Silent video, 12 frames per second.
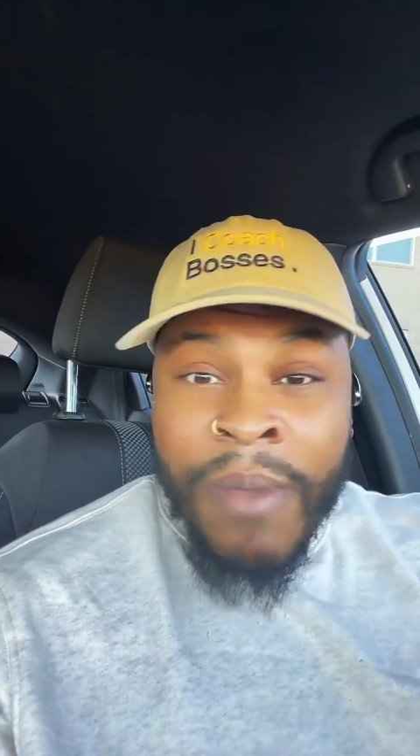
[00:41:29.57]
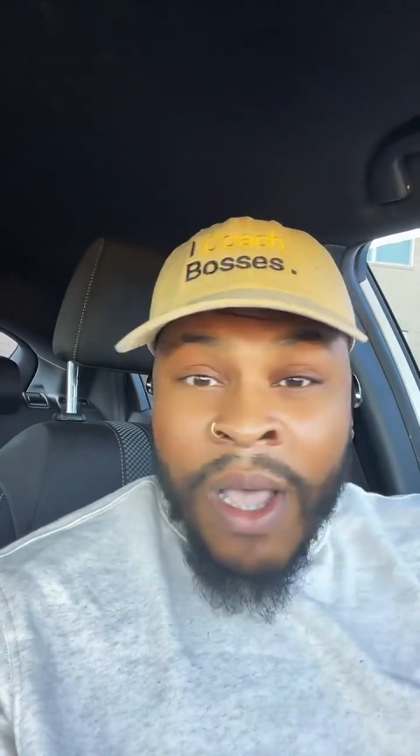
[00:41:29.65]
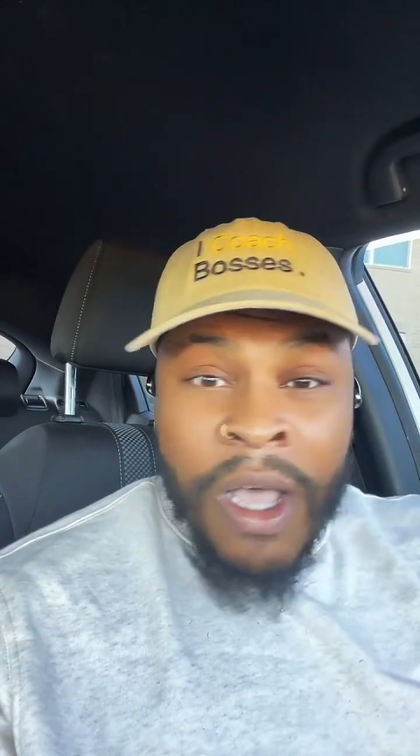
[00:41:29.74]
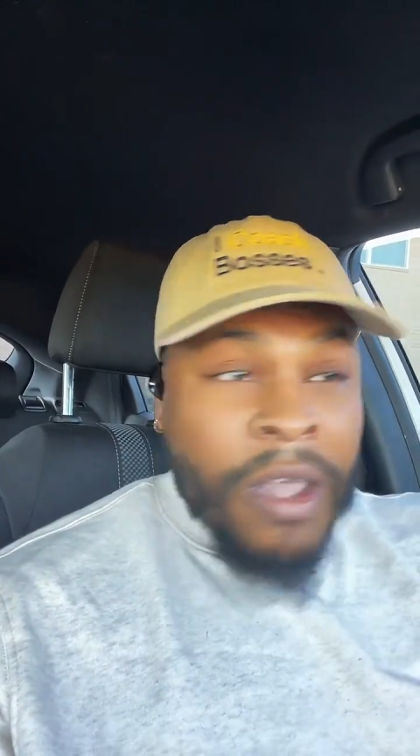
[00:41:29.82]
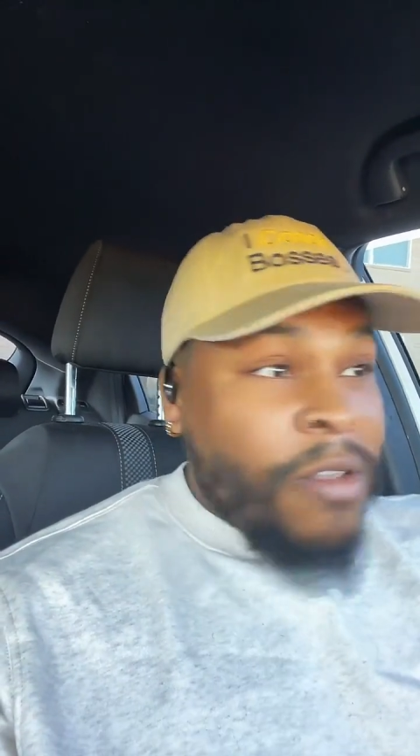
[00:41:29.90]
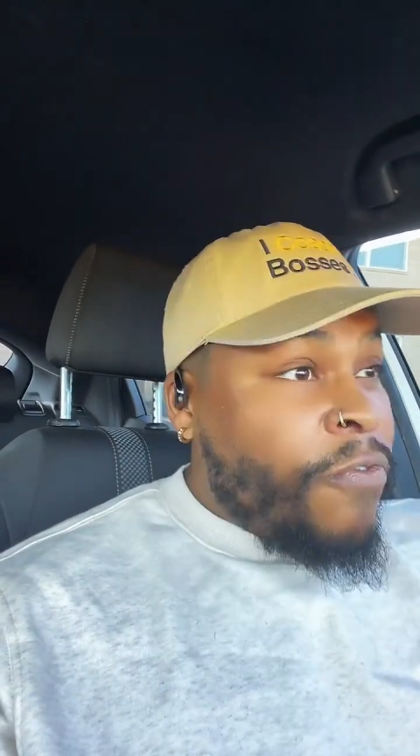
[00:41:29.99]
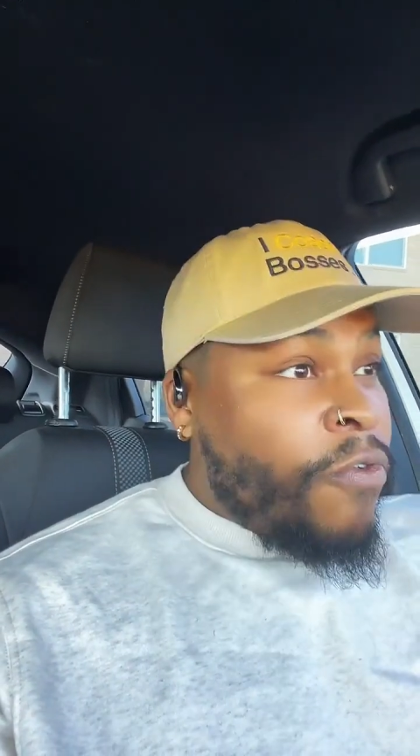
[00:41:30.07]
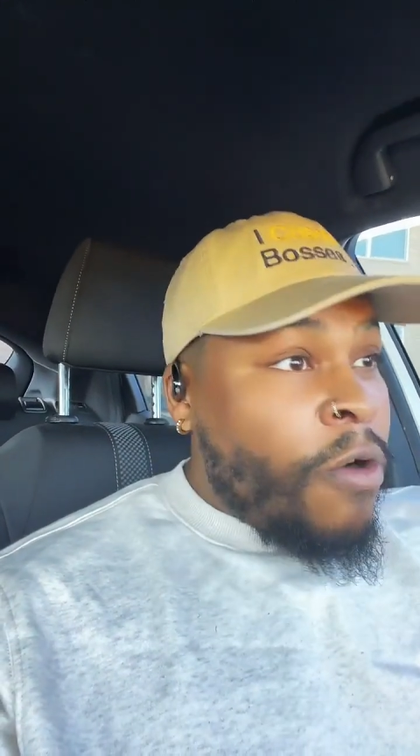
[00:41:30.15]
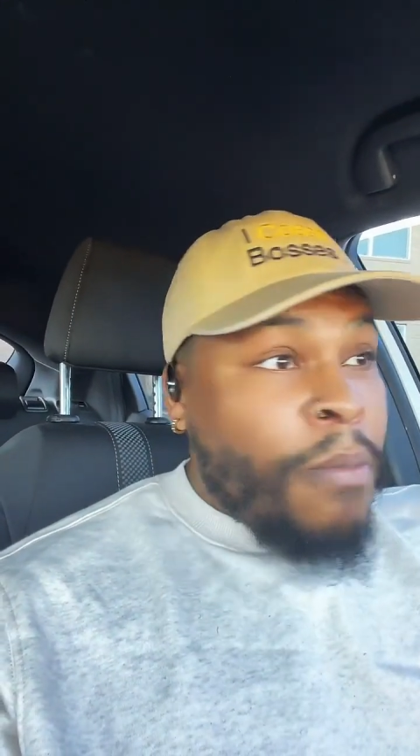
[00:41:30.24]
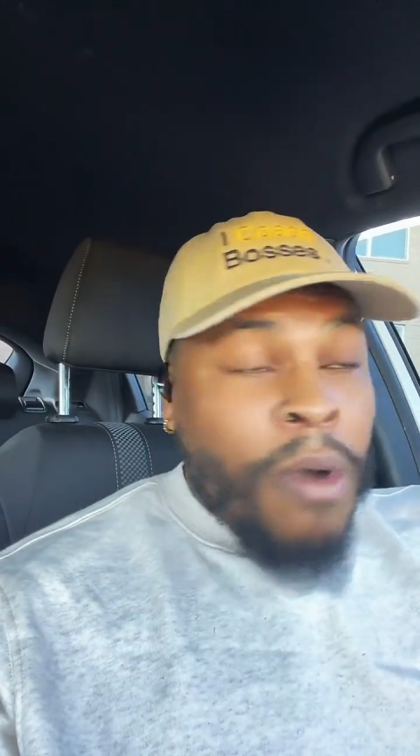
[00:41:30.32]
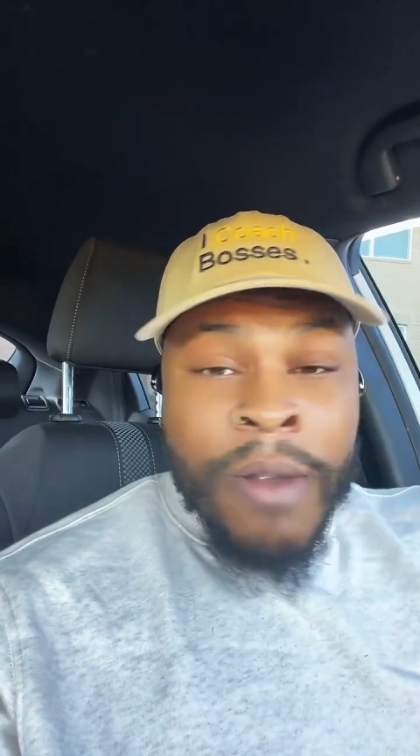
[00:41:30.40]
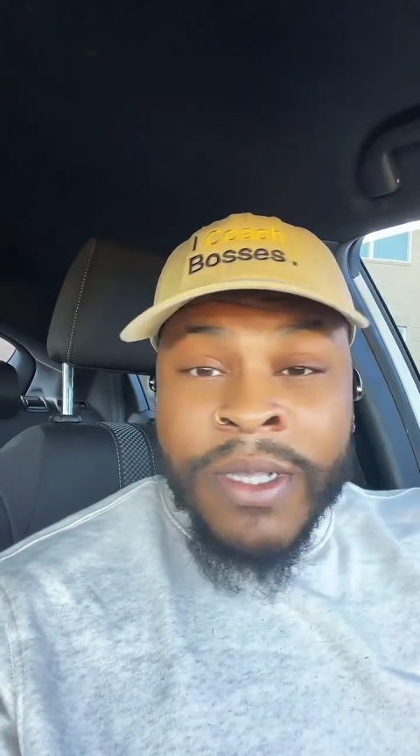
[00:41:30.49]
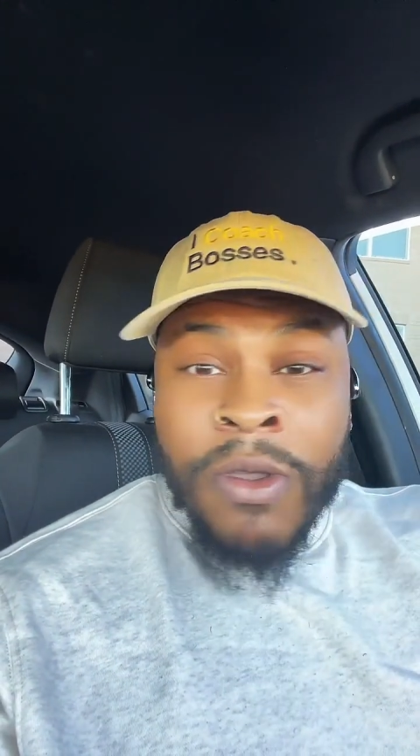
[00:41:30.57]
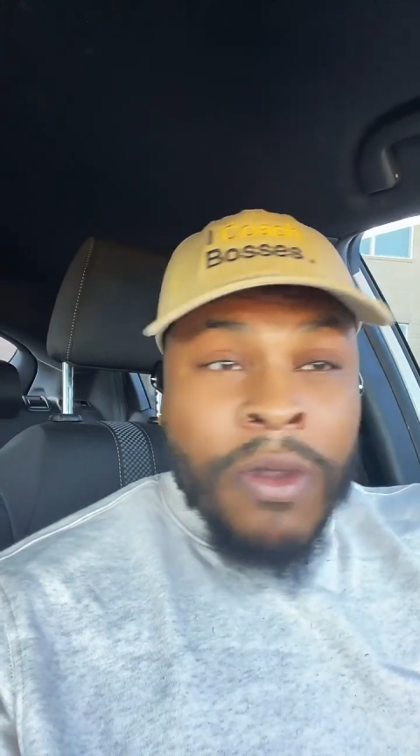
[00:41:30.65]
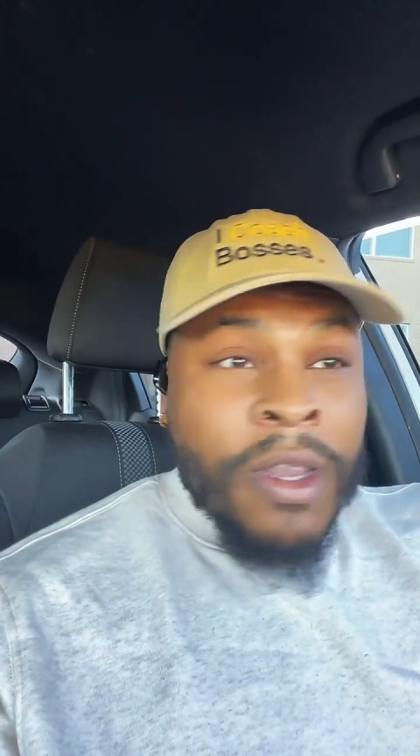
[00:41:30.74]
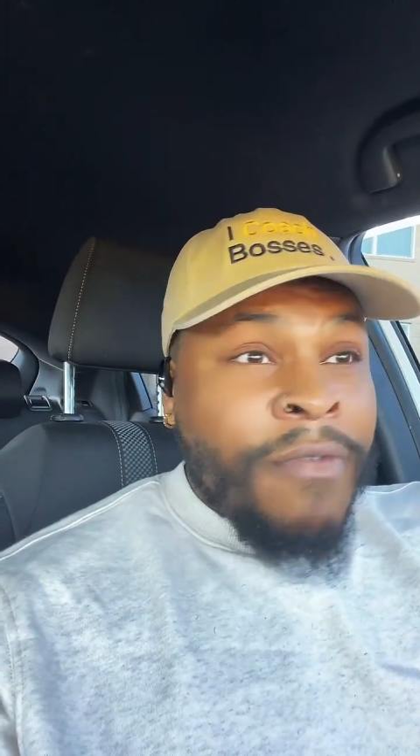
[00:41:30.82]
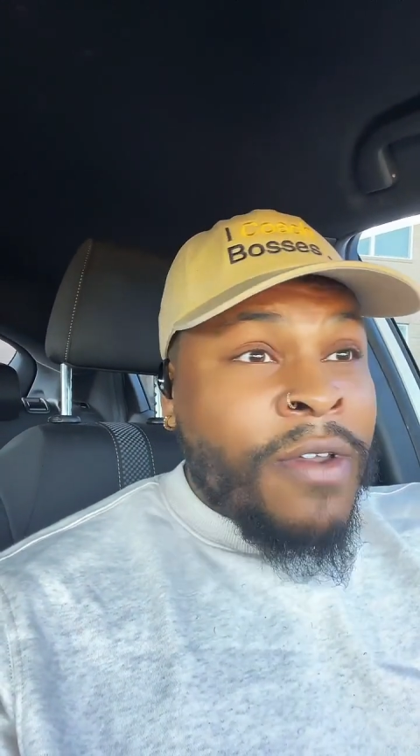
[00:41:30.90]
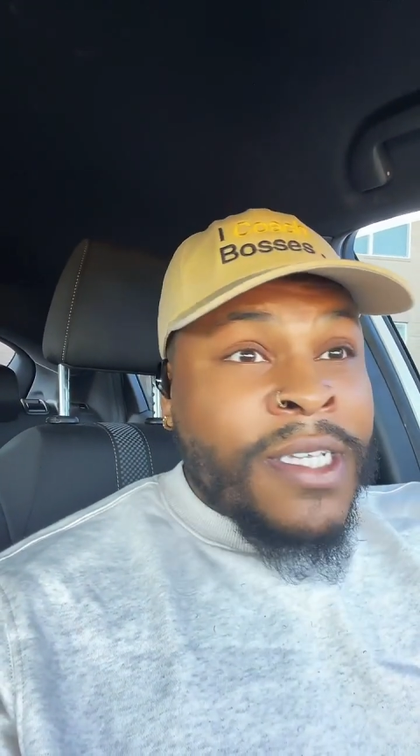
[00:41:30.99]
and my other 4
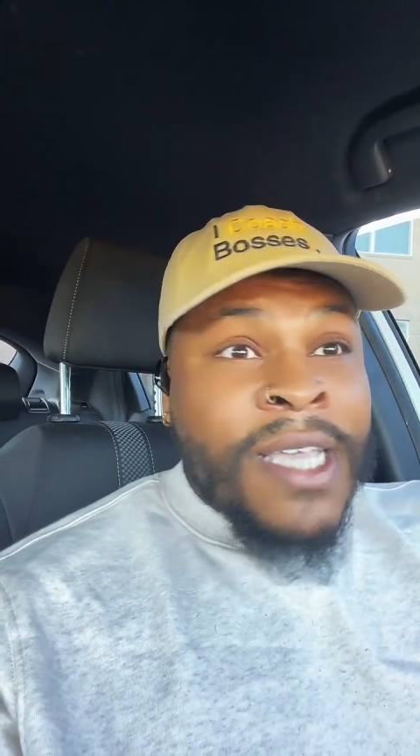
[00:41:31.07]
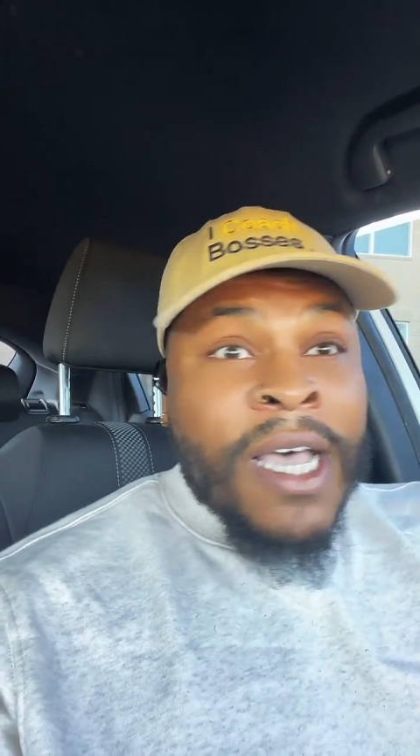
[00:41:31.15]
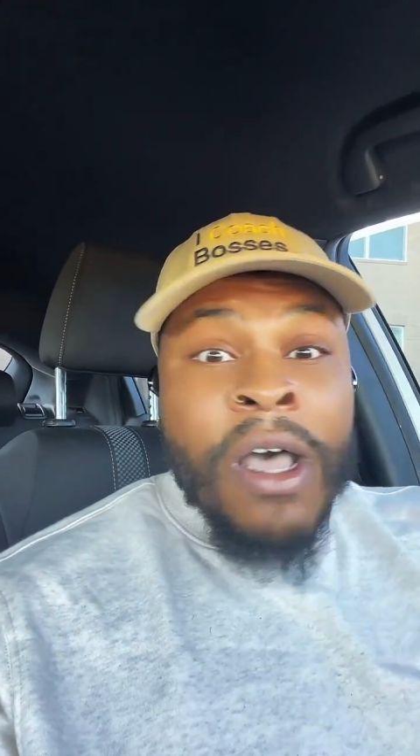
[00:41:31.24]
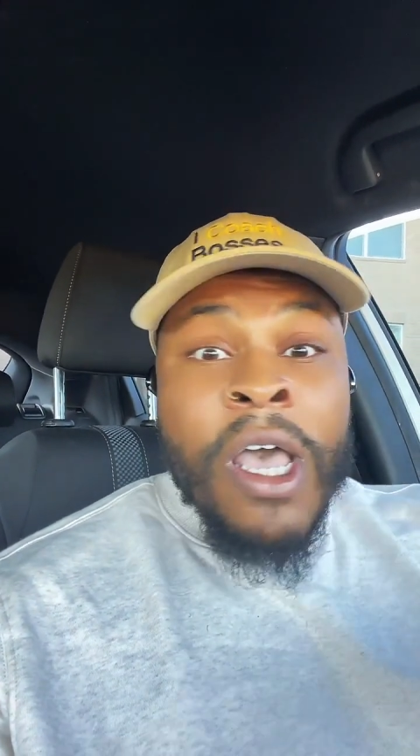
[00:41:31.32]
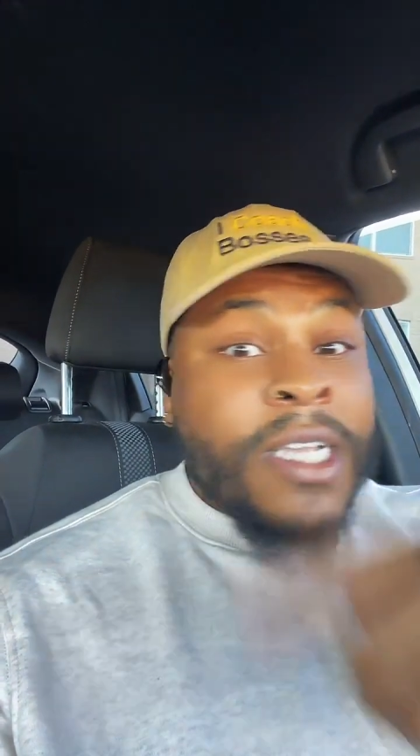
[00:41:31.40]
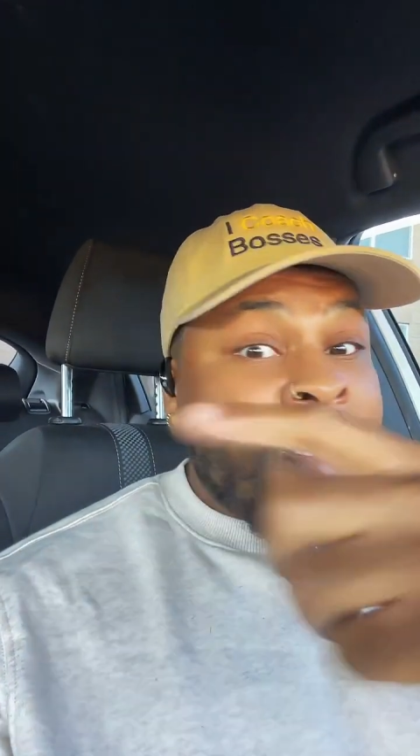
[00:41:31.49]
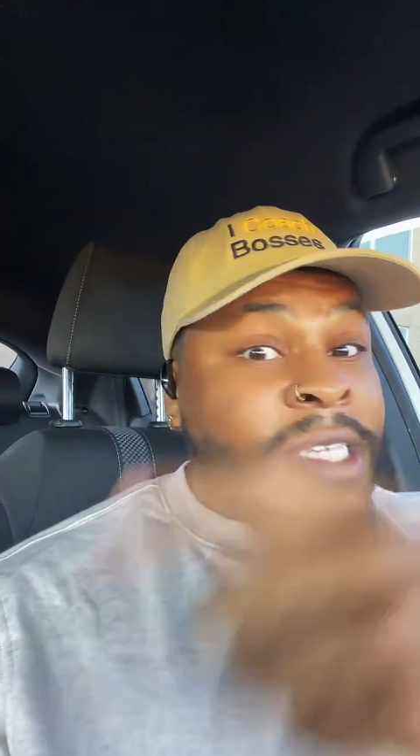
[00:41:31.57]
Barbies gonna live in this house.